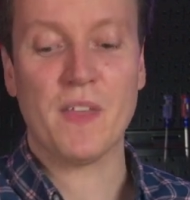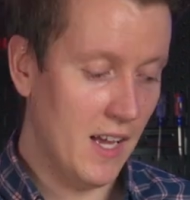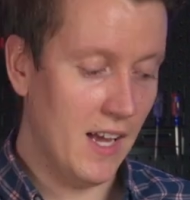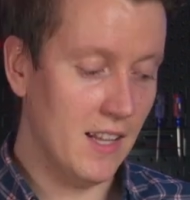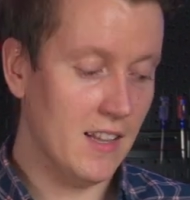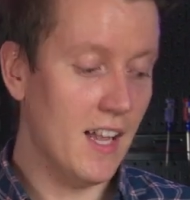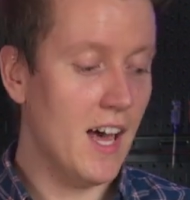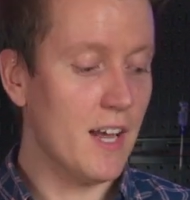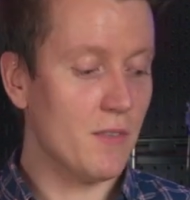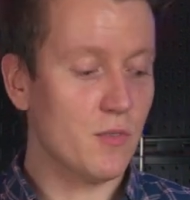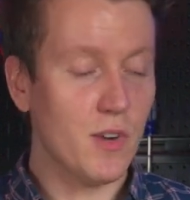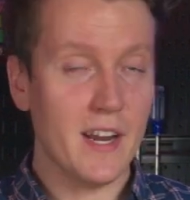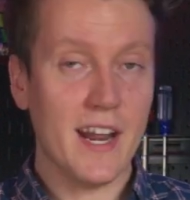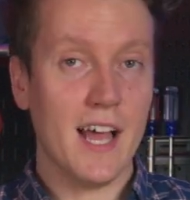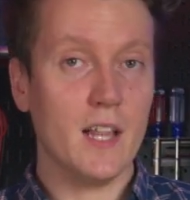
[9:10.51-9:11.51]
A lot of
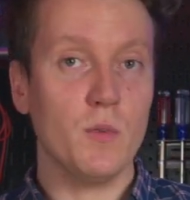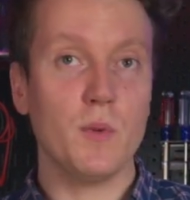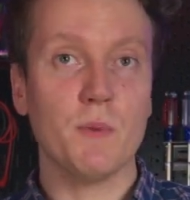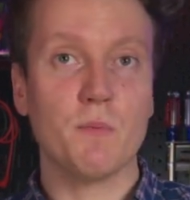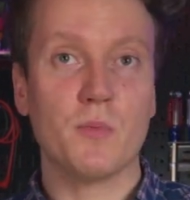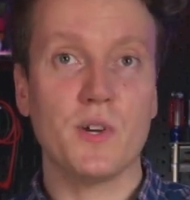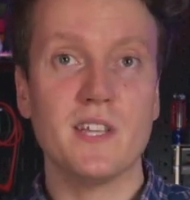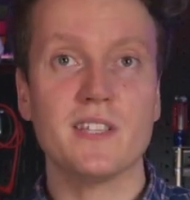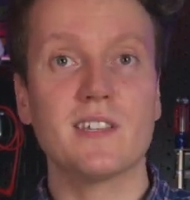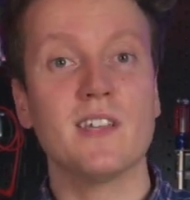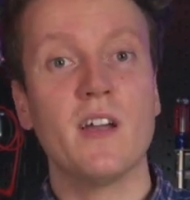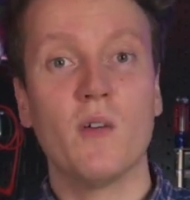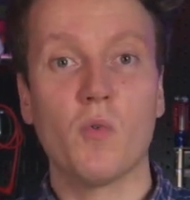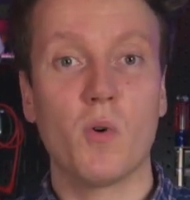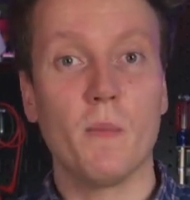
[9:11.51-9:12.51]
great Halloween prints
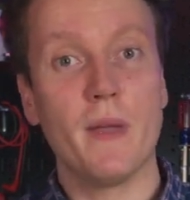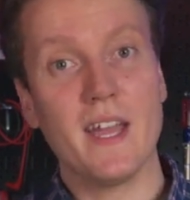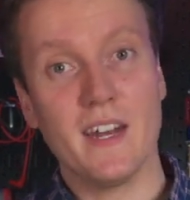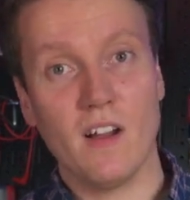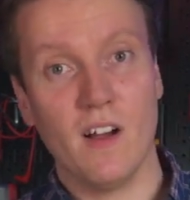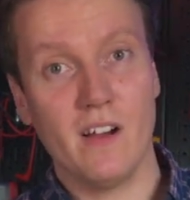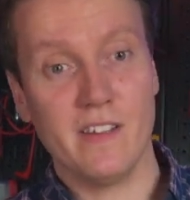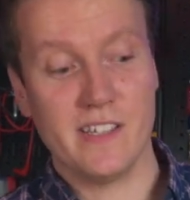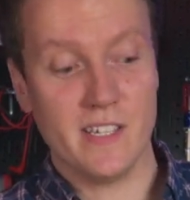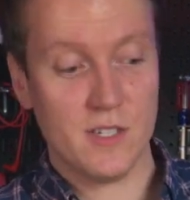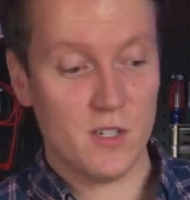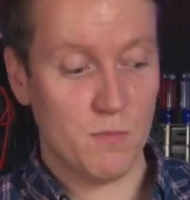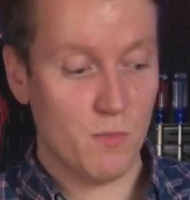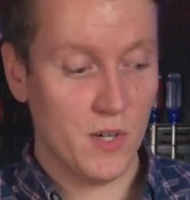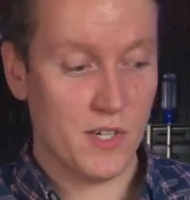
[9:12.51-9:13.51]
were made on this
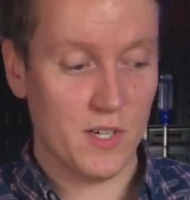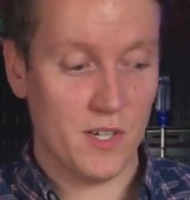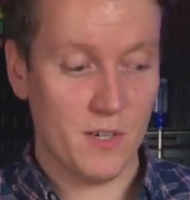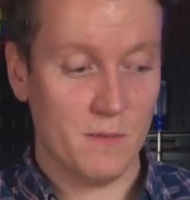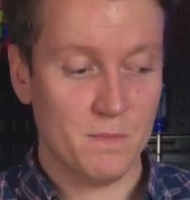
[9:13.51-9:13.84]
printer.